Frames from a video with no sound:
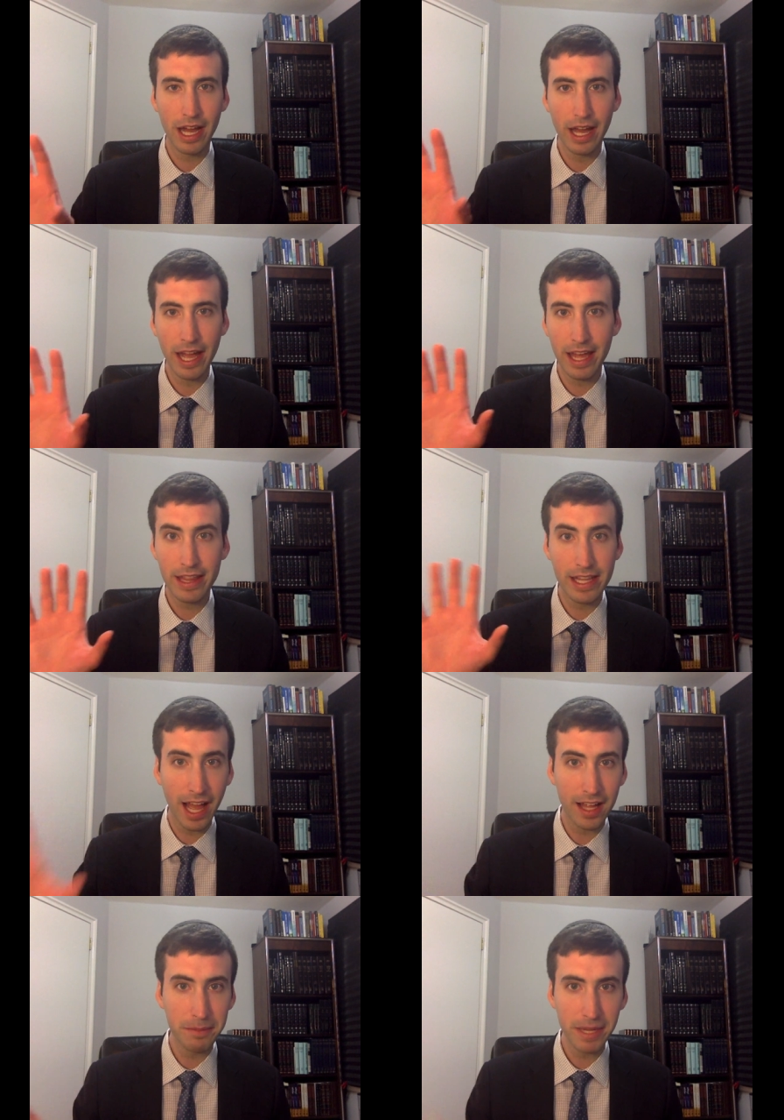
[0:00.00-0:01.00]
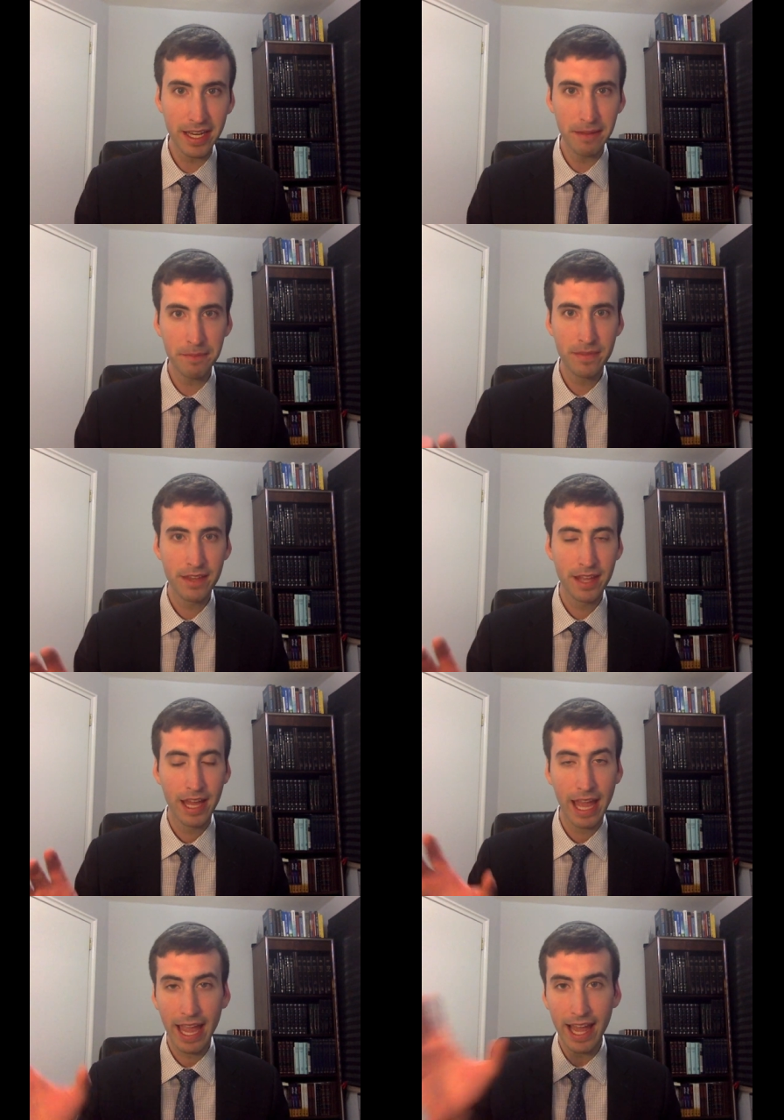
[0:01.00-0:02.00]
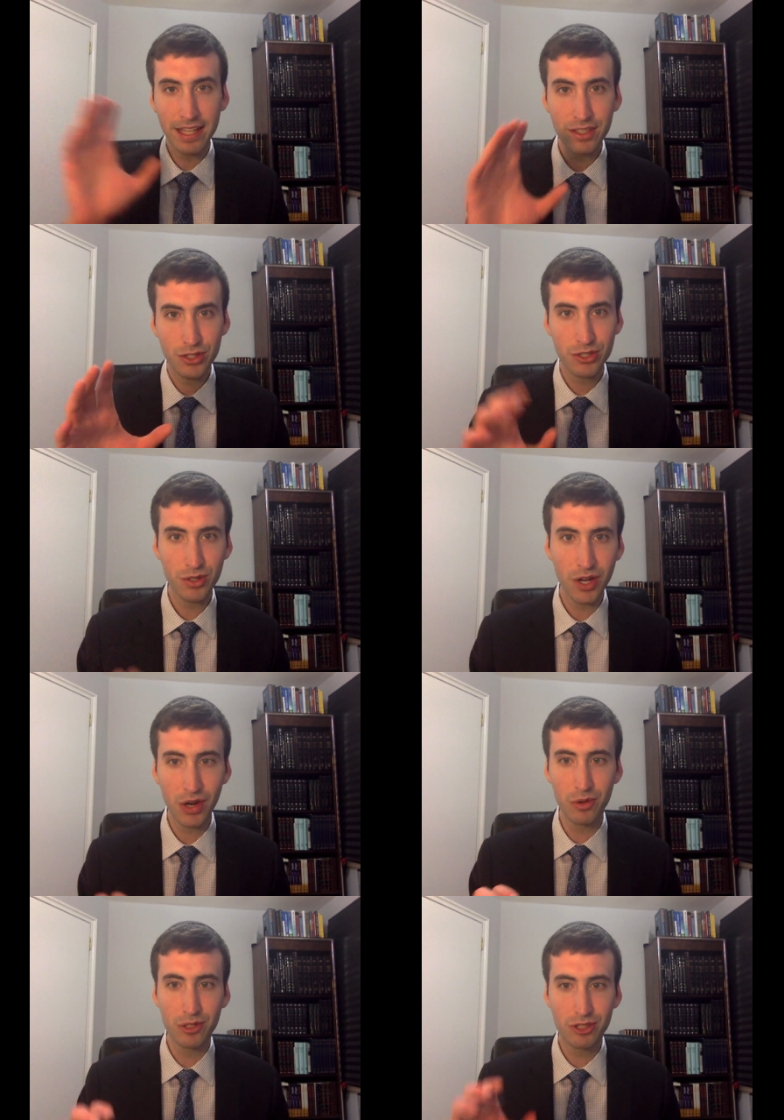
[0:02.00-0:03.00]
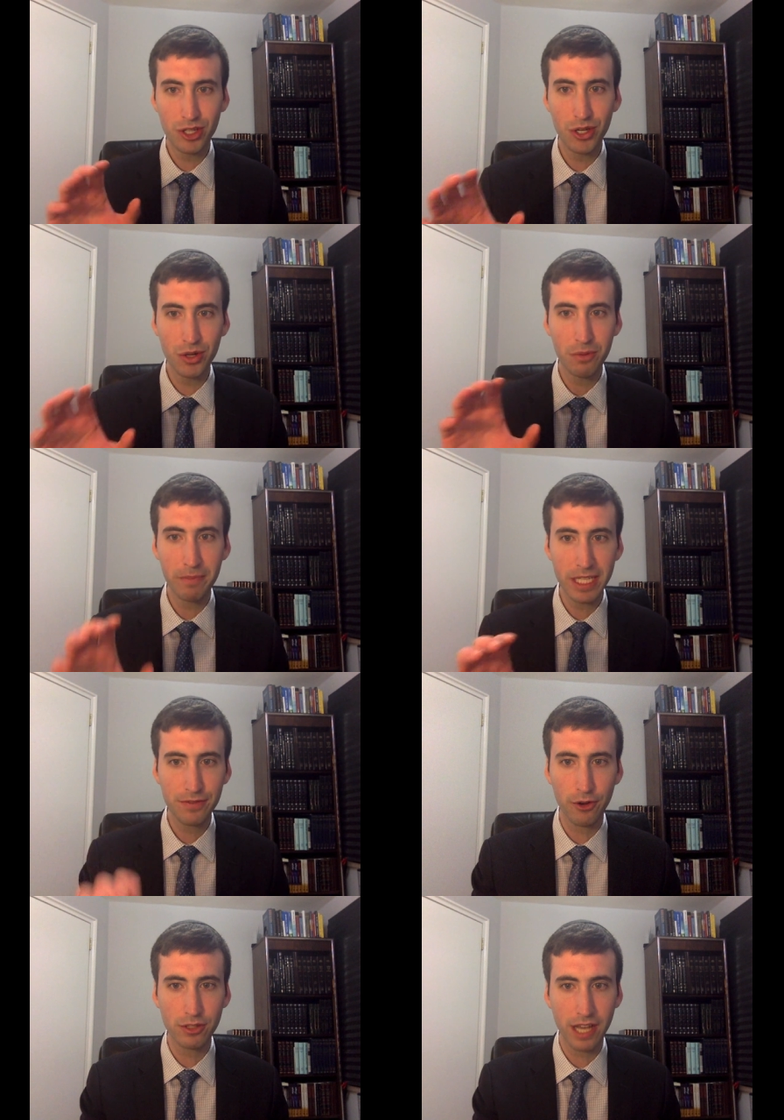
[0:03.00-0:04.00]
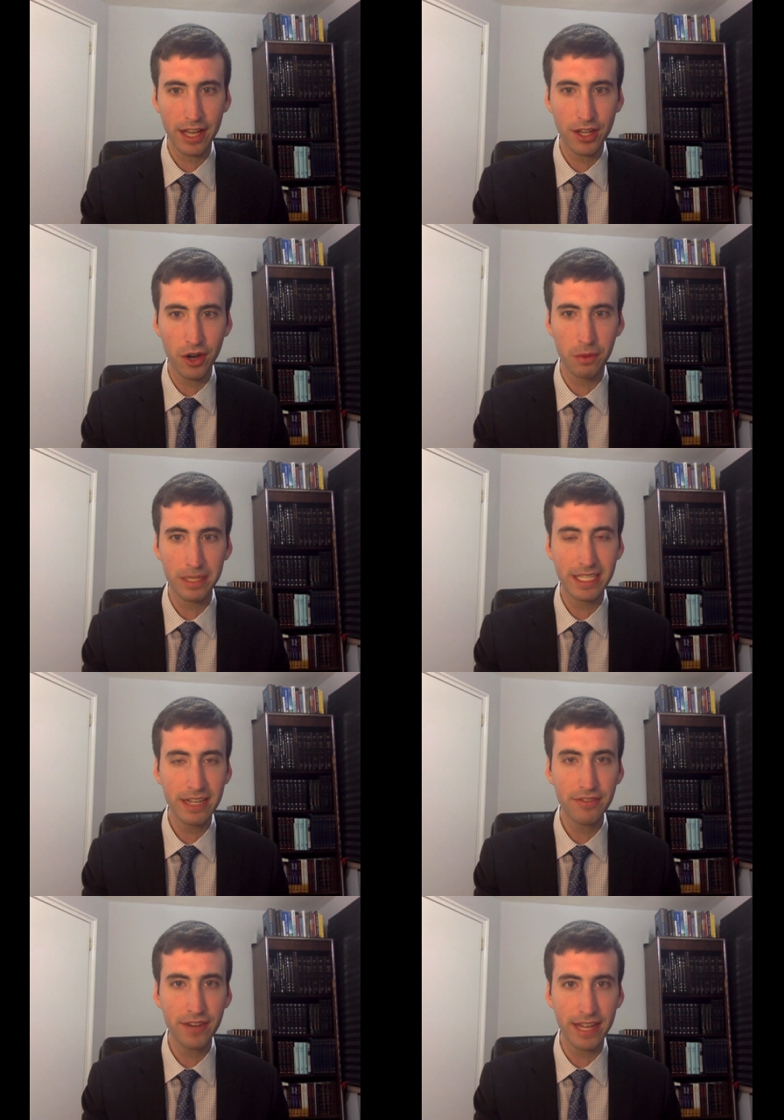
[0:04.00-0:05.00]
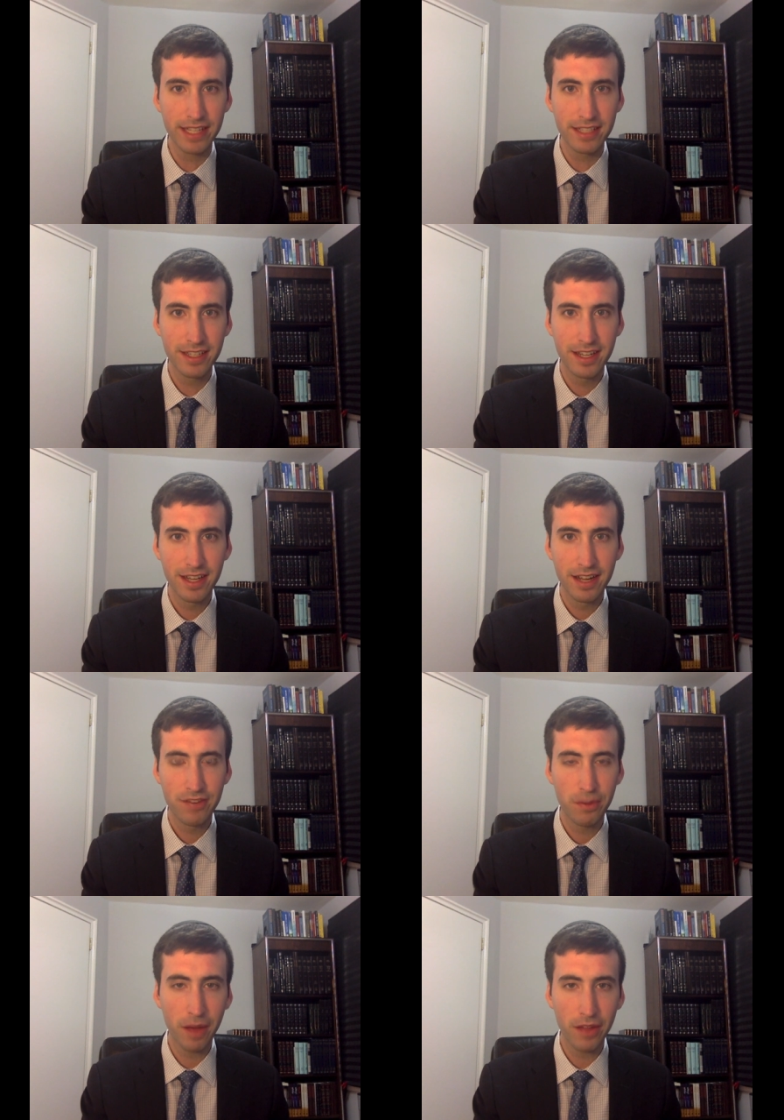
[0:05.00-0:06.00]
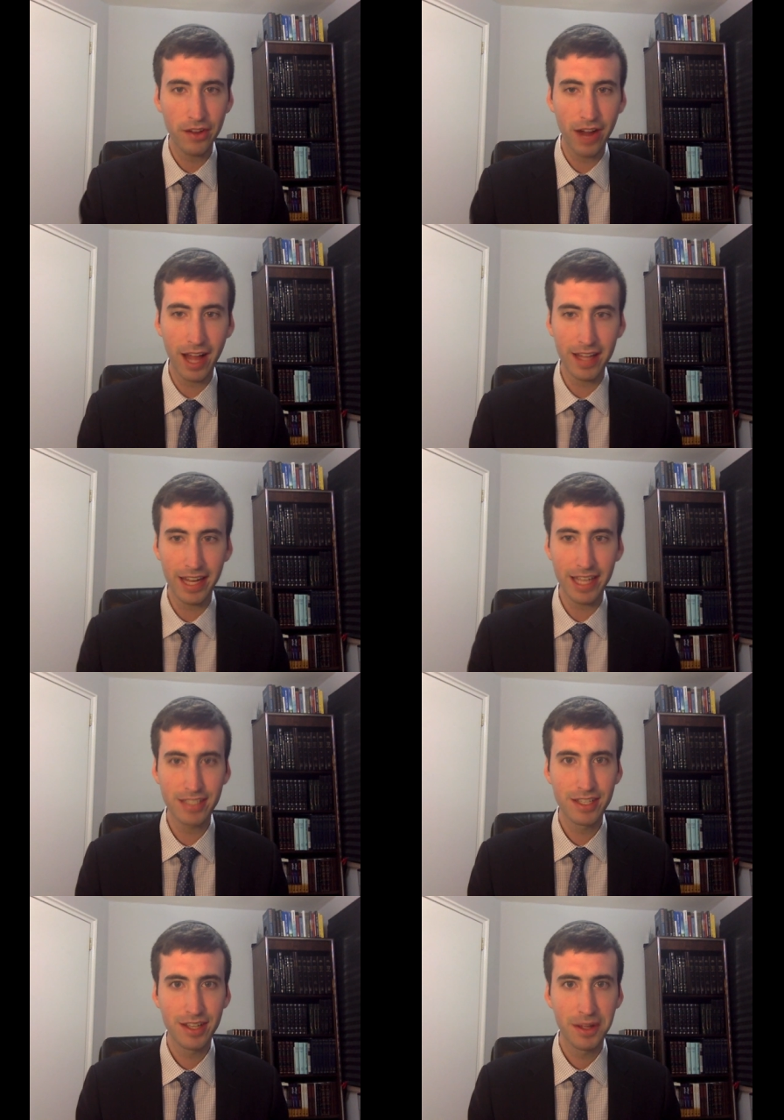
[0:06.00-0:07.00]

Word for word: uh, the and Minim and the Sukkot, two mitzvos hayom, different from other holidays.